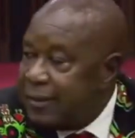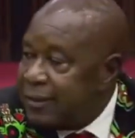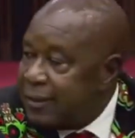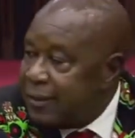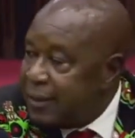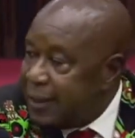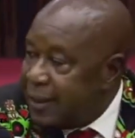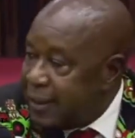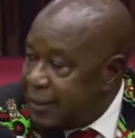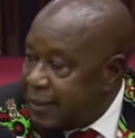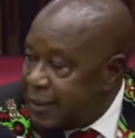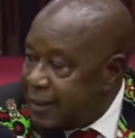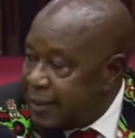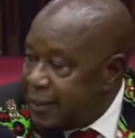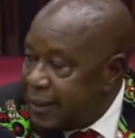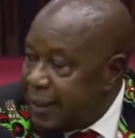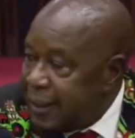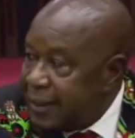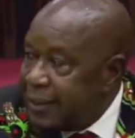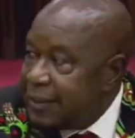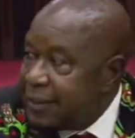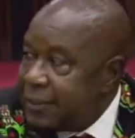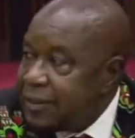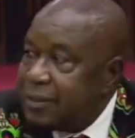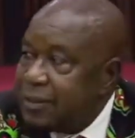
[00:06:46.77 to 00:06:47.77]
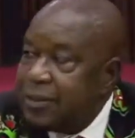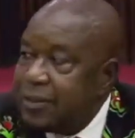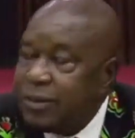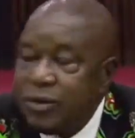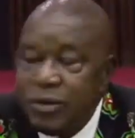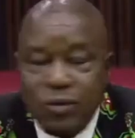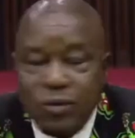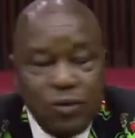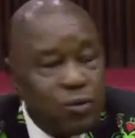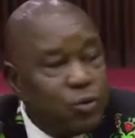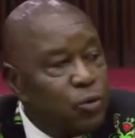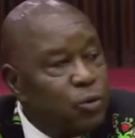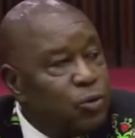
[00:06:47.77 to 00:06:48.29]
They decided
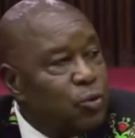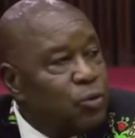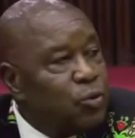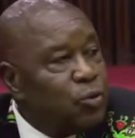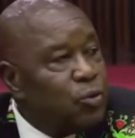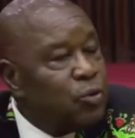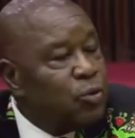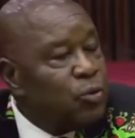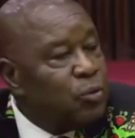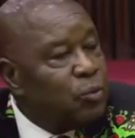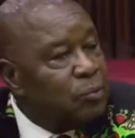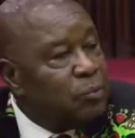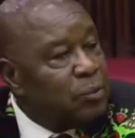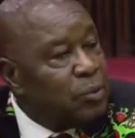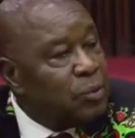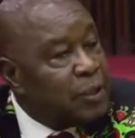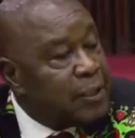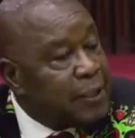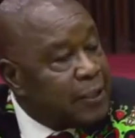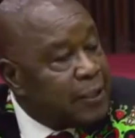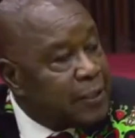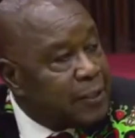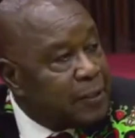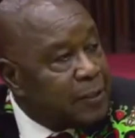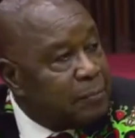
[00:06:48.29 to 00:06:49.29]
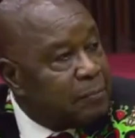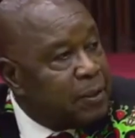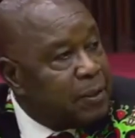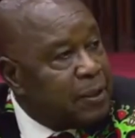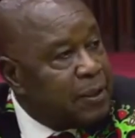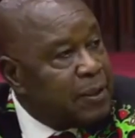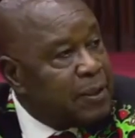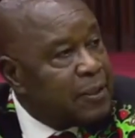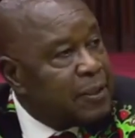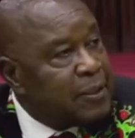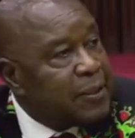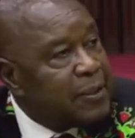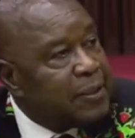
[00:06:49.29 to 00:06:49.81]
to be
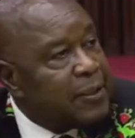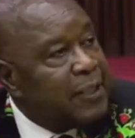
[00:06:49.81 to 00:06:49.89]
disciplined.